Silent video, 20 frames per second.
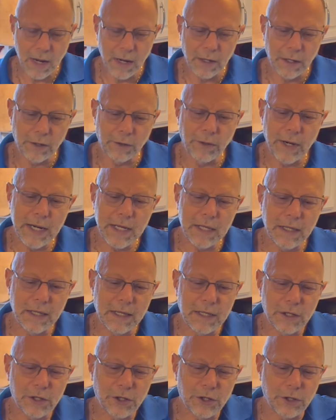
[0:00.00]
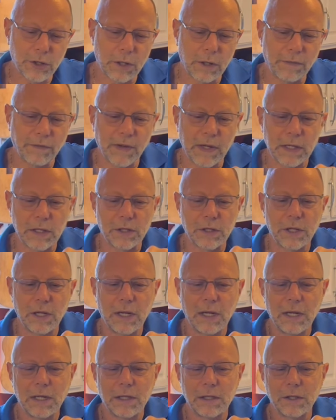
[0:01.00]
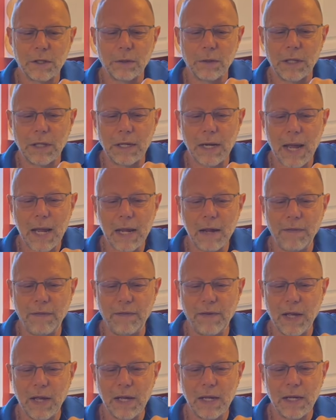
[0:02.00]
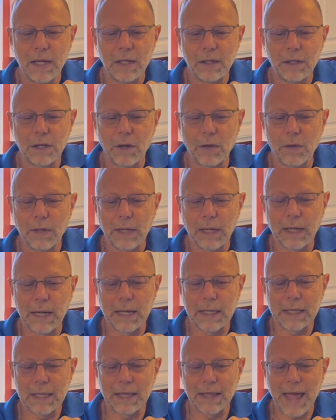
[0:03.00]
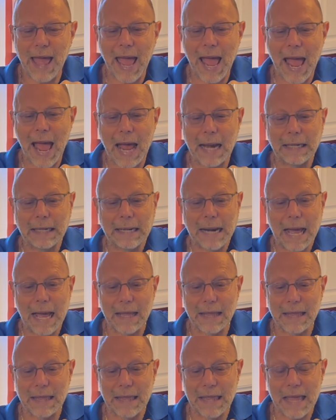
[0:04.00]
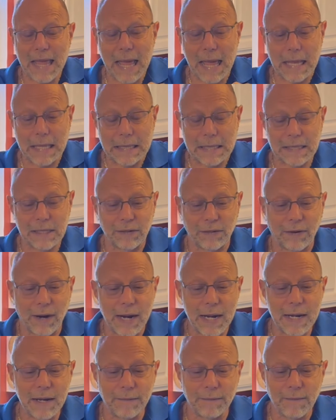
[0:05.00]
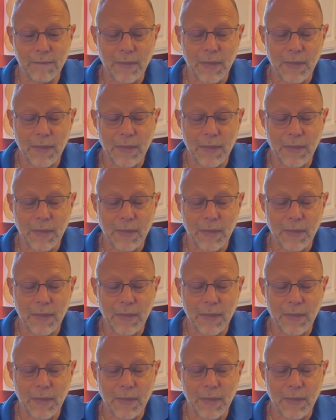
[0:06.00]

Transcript: create this surface so the knife is going against that, not this, right?